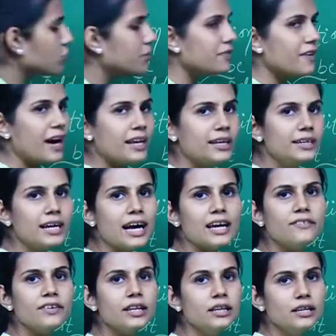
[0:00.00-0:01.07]
to be valid
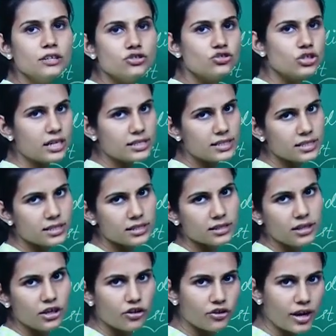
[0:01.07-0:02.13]
I will just
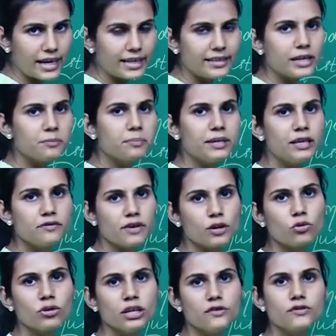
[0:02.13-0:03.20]
write that P if
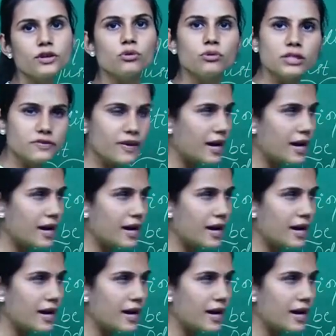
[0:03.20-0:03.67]
and only if Q is